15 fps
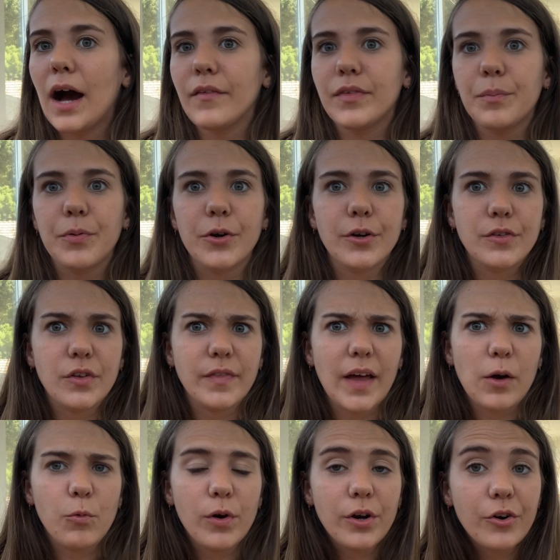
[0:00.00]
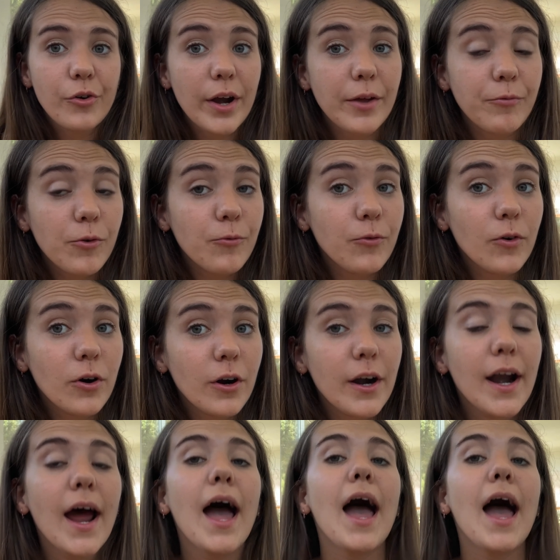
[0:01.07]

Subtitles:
the person that we're grateful for,